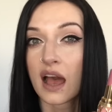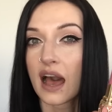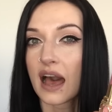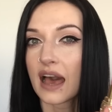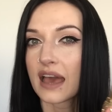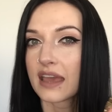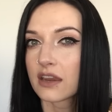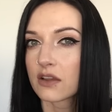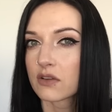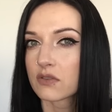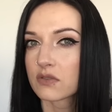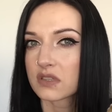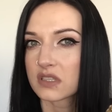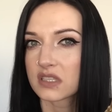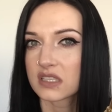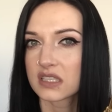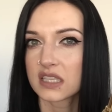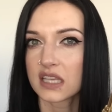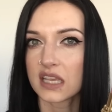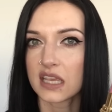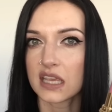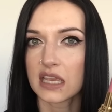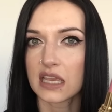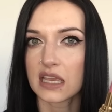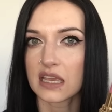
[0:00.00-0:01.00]
I don't
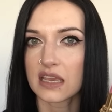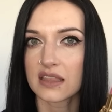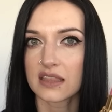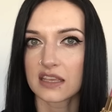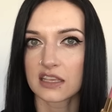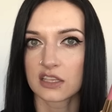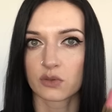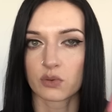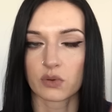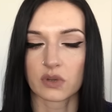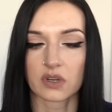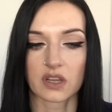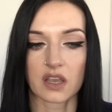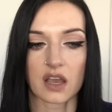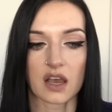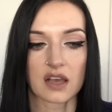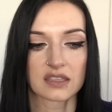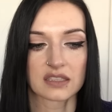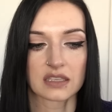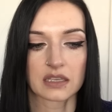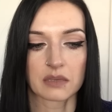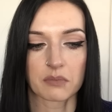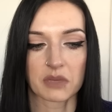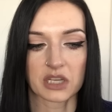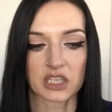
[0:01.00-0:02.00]
see this one
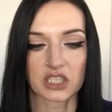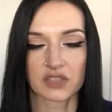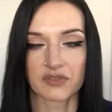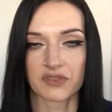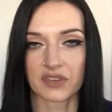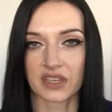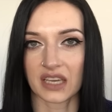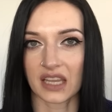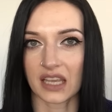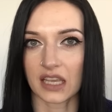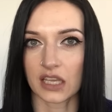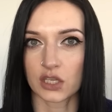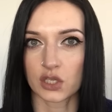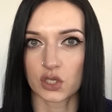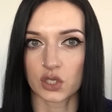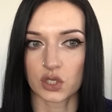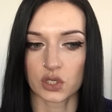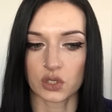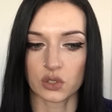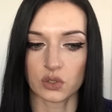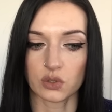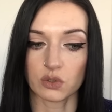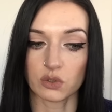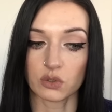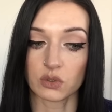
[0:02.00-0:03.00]
causing much of an
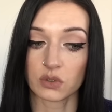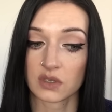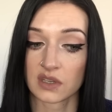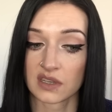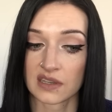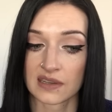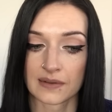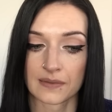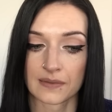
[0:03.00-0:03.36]
issue